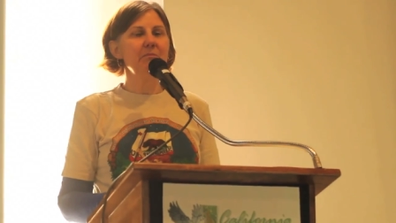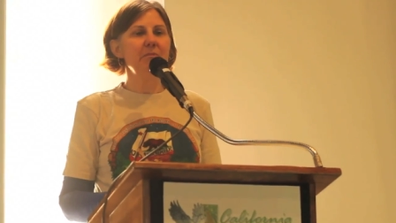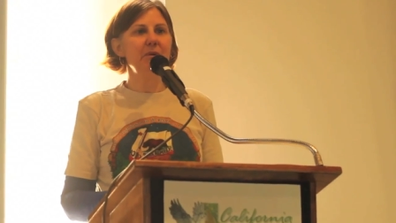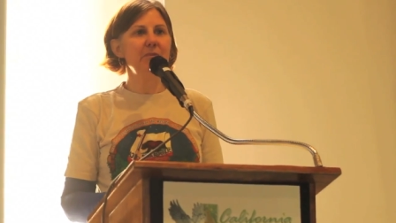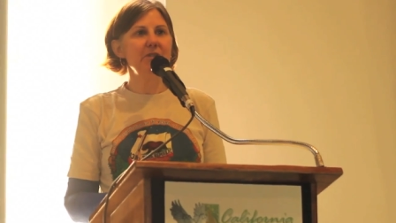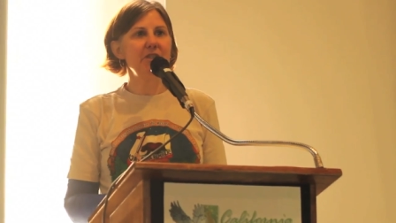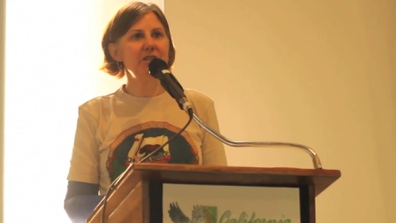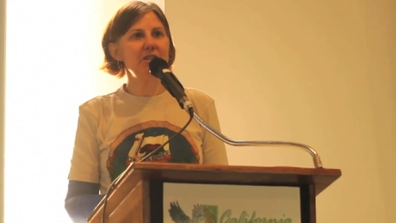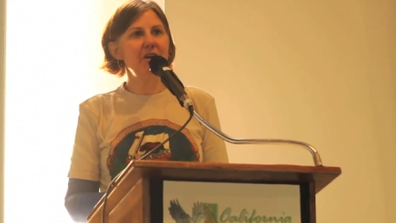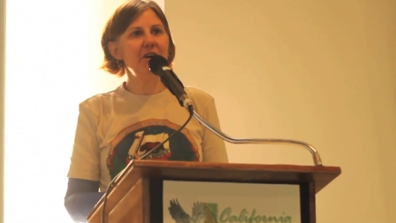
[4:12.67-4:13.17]

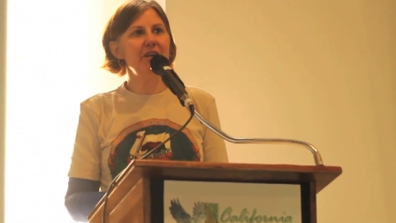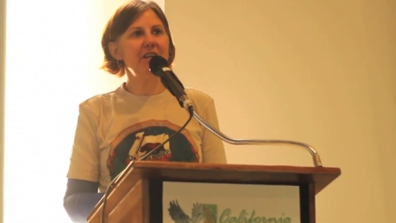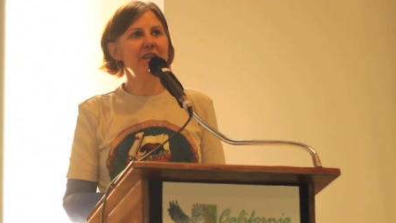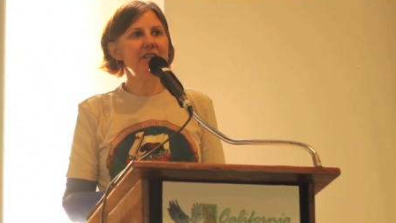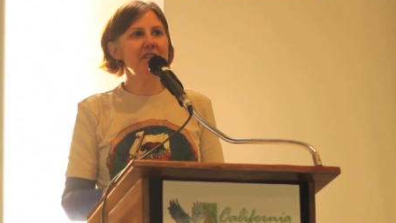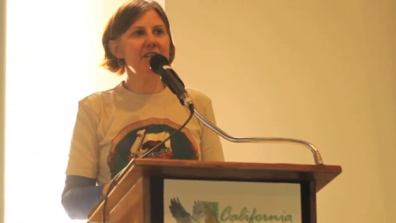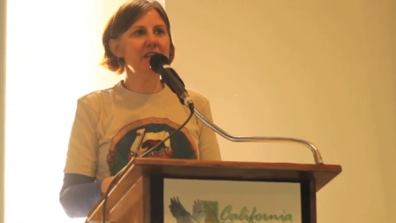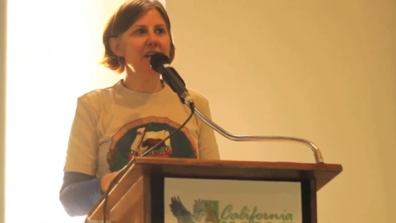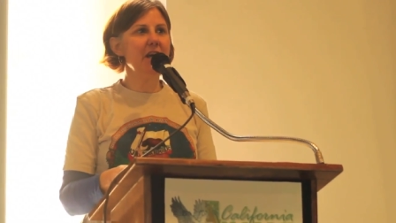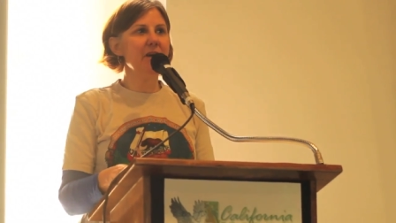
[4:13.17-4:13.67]
But we're
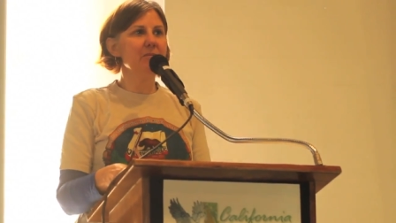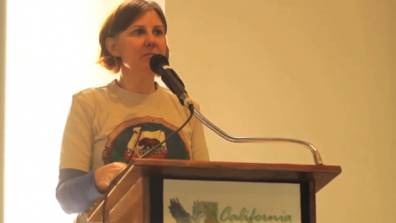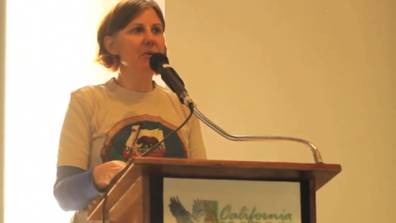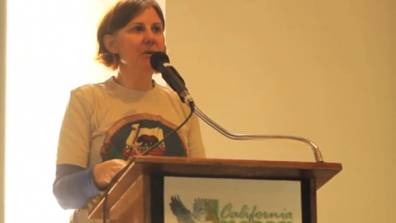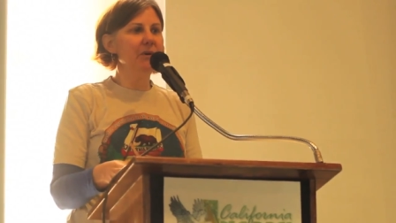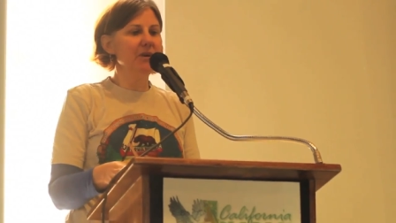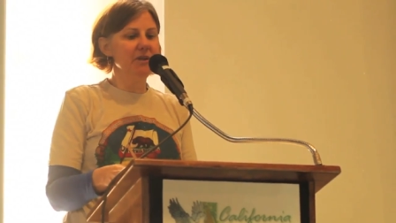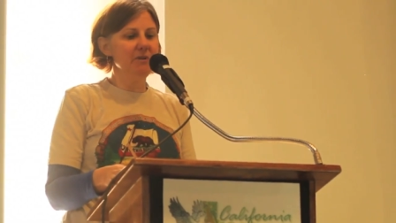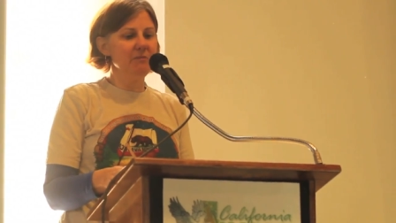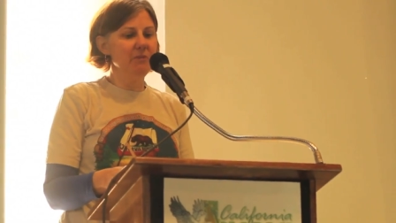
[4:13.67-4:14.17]
starting to get
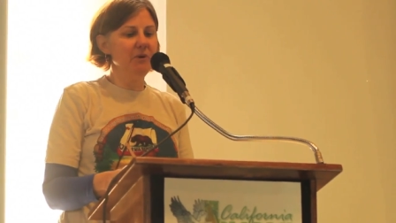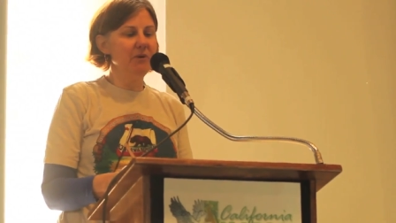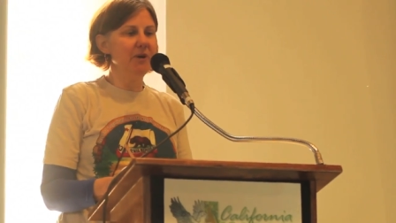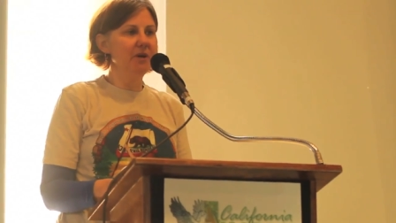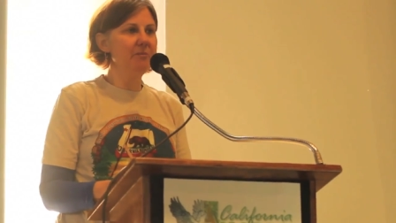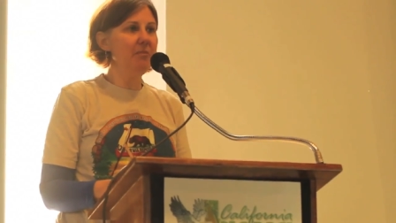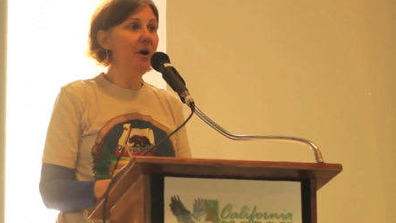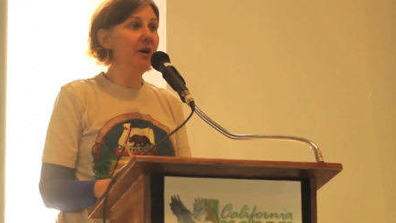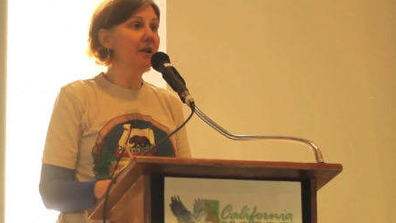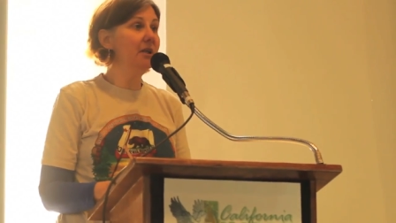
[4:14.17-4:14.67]
more and
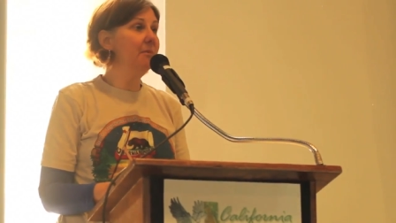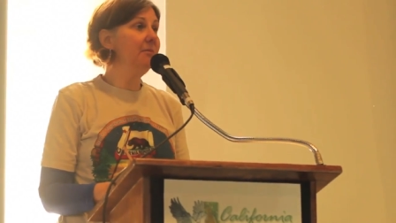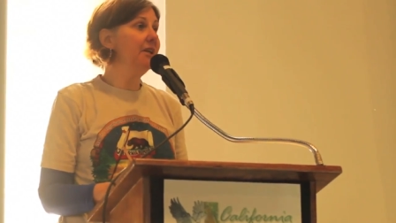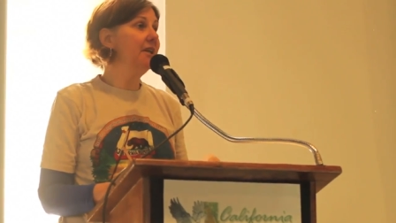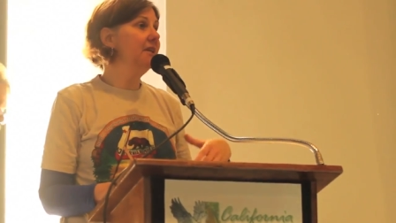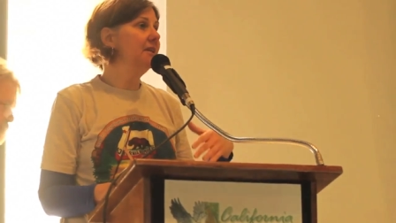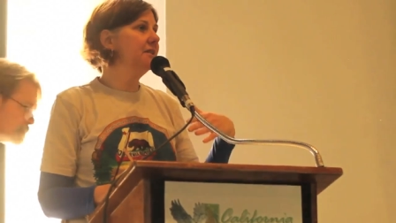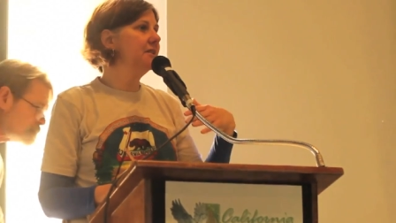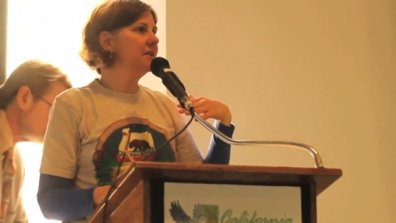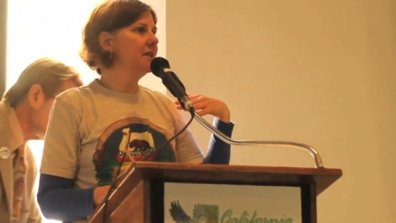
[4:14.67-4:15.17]
more, partly
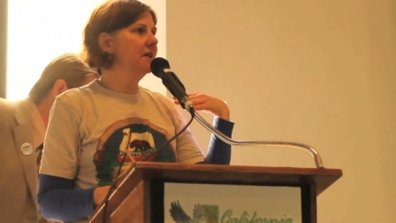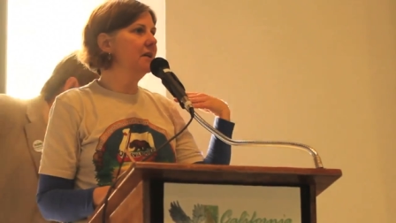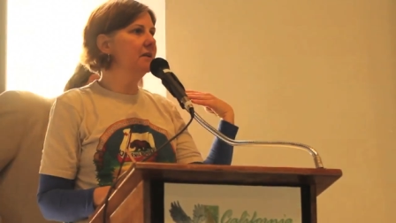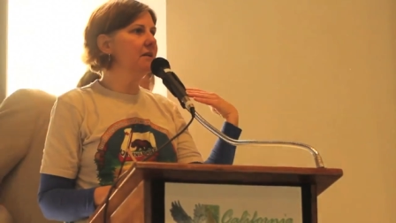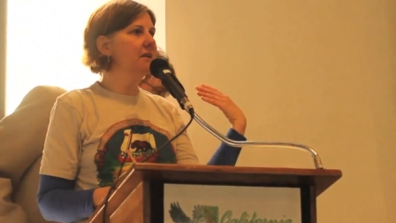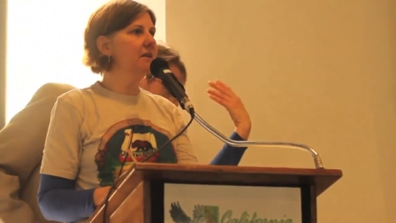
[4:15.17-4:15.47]
because